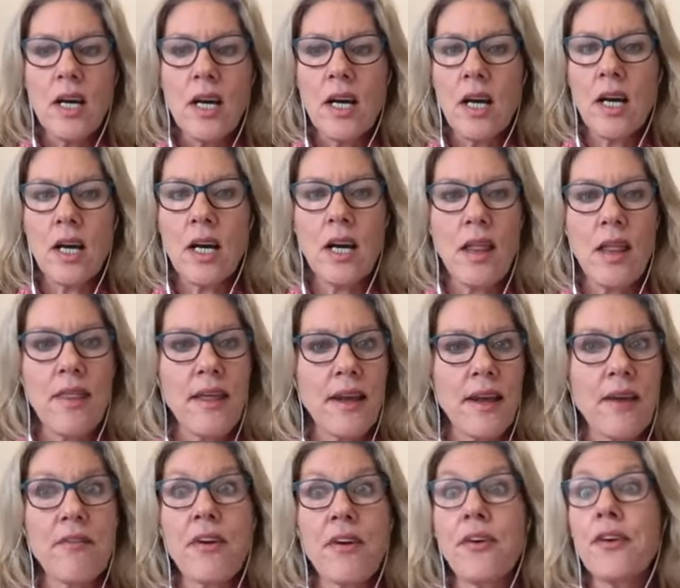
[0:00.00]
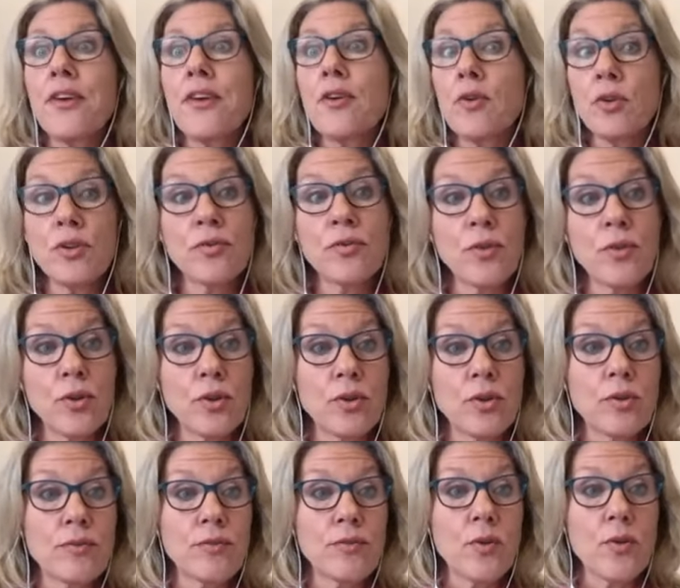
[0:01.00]
that are very
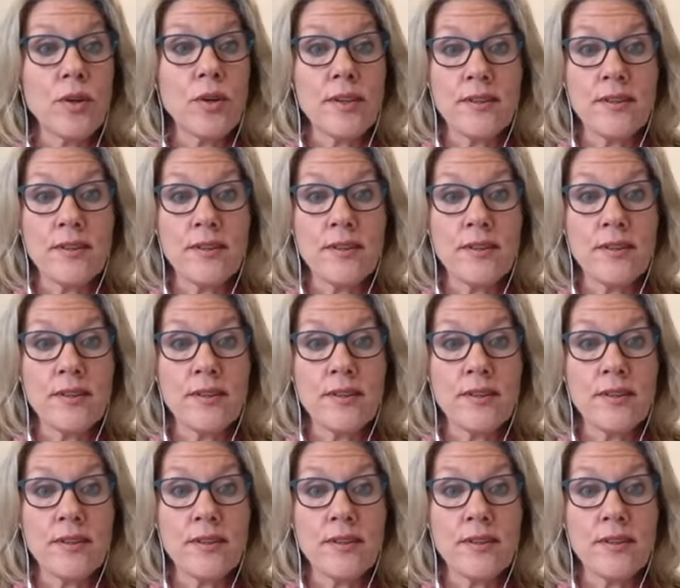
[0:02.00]
useful for